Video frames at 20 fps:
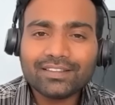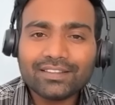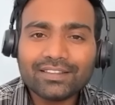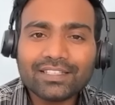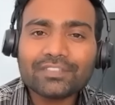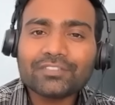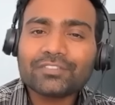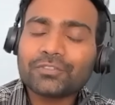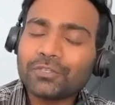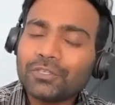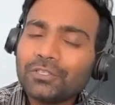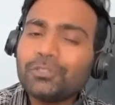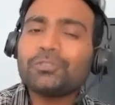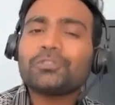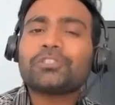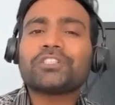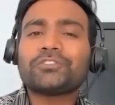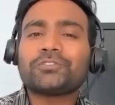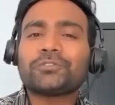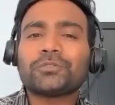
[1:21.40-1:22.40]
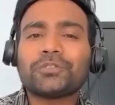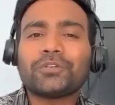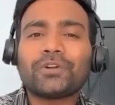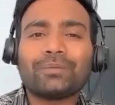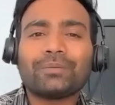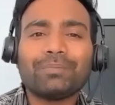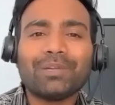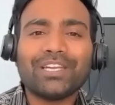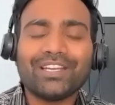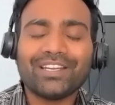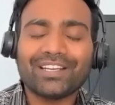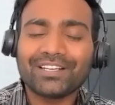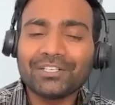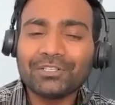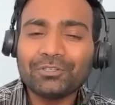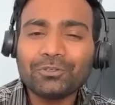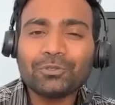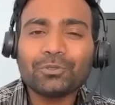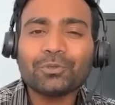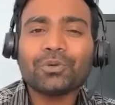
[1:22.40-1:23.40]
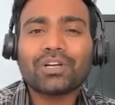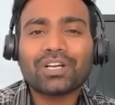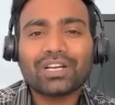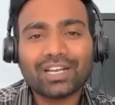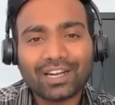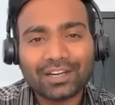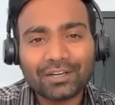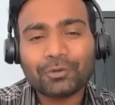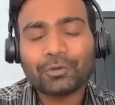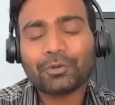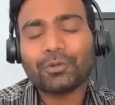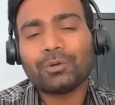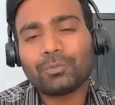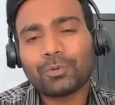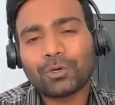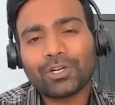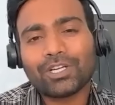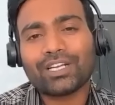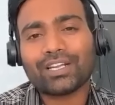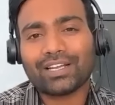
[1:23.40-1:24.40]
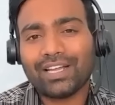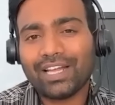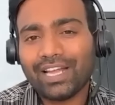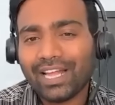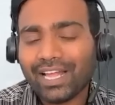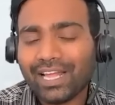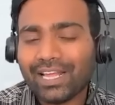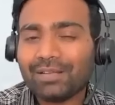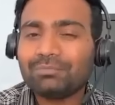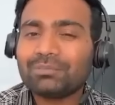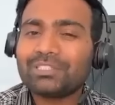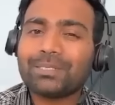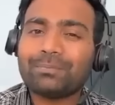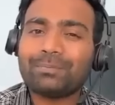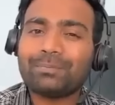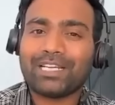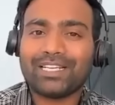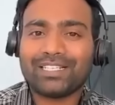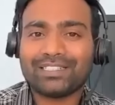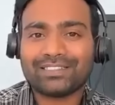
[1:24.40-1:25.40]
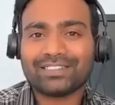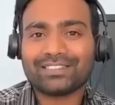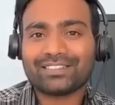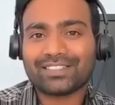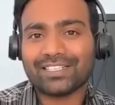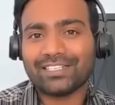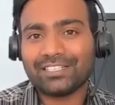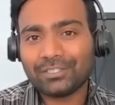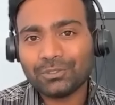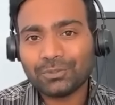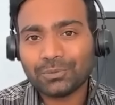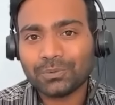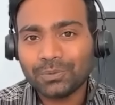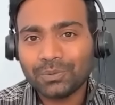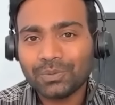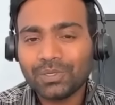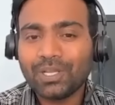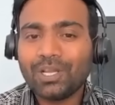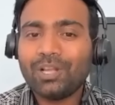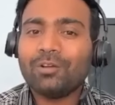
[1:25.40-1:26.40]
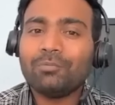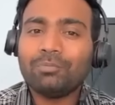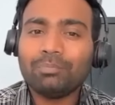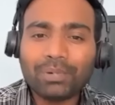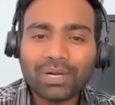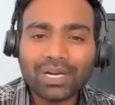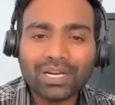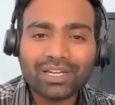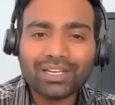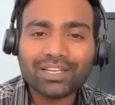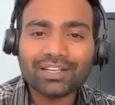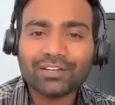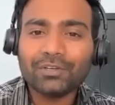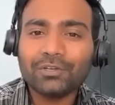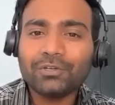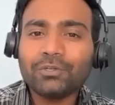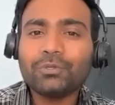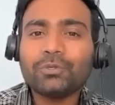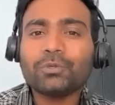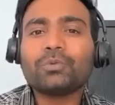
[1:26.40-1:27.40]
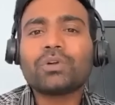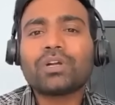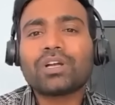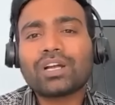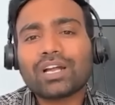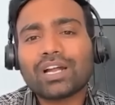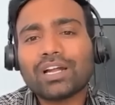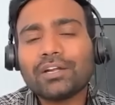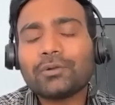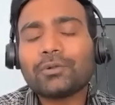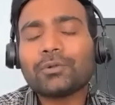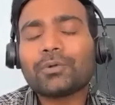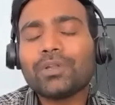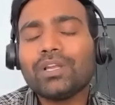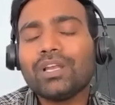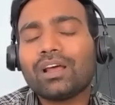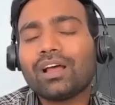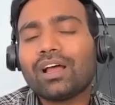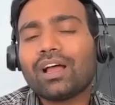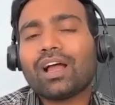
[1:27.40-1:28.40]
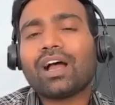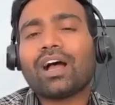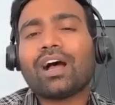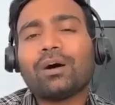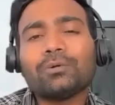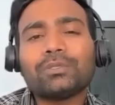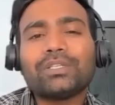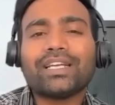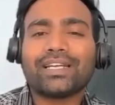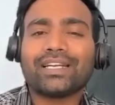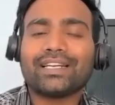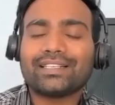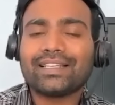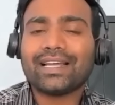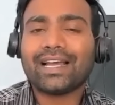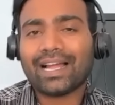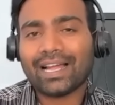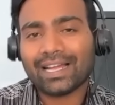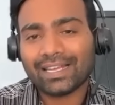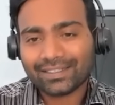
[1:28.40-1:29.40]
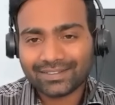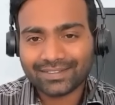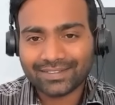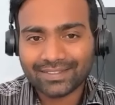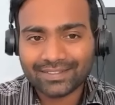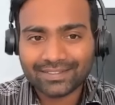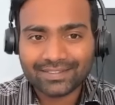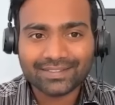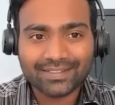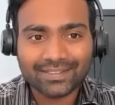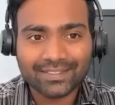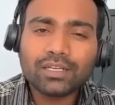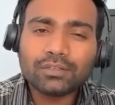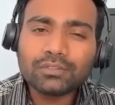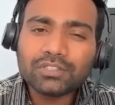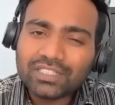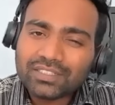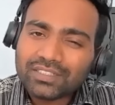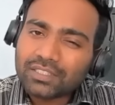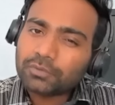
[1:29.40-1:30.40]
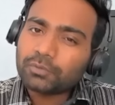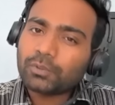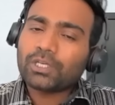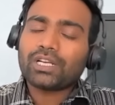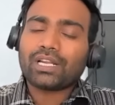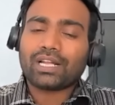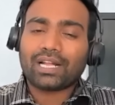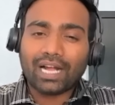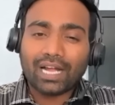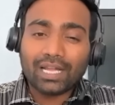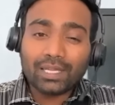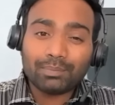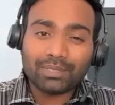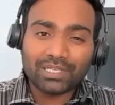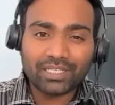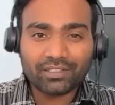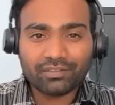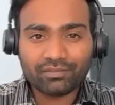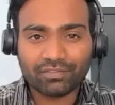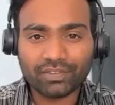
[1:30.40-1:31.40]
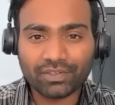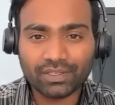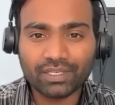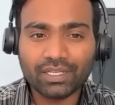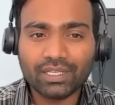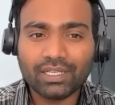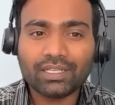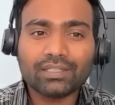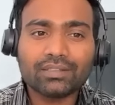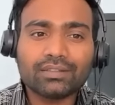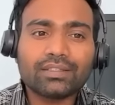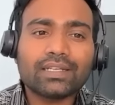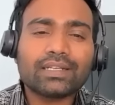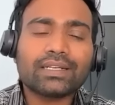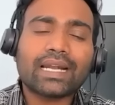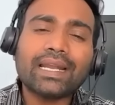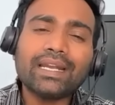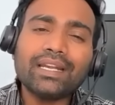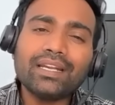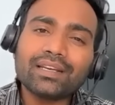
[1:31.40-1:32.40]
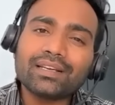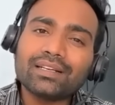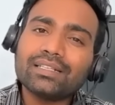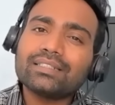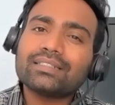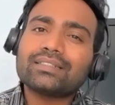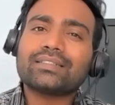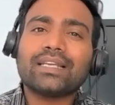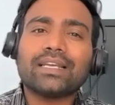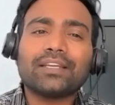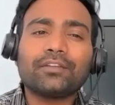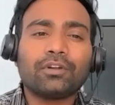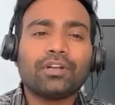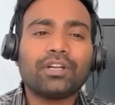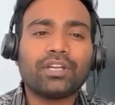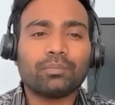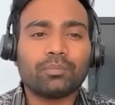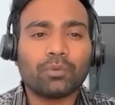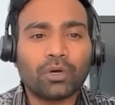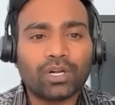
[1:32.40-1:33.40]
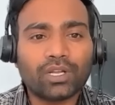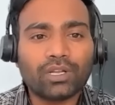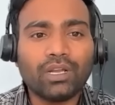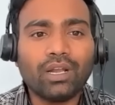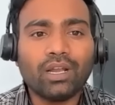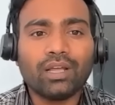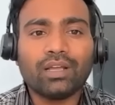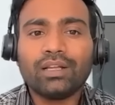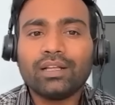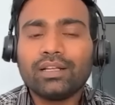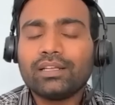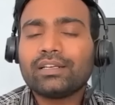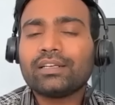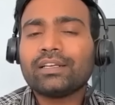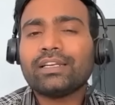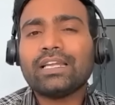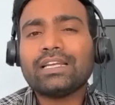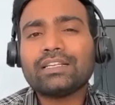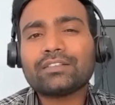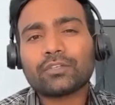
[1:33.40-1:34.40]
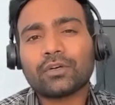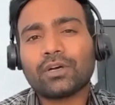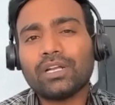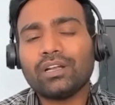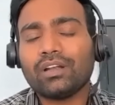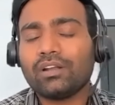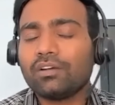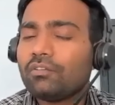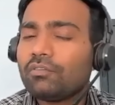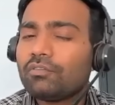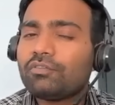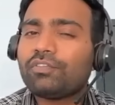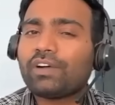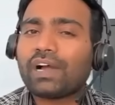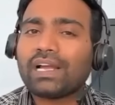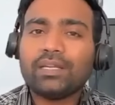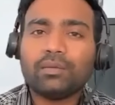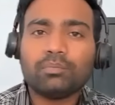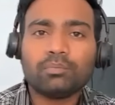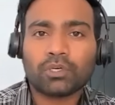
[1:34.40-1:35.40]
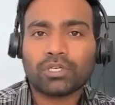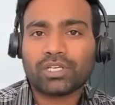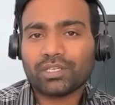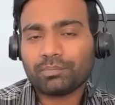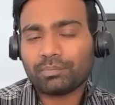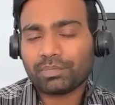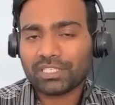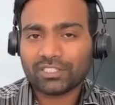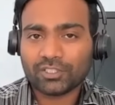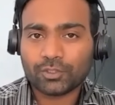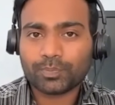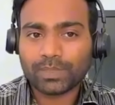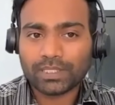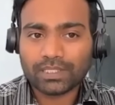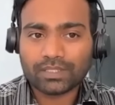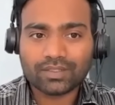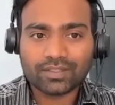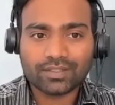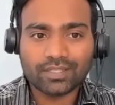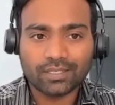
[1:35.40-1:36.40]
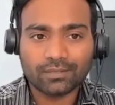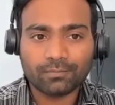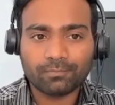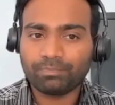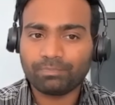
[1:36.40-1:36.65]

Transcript: The solution should not be to control what MCP agents can do, but to control how they get the access. Now, this is what I believe. The right security model relies on five important principles.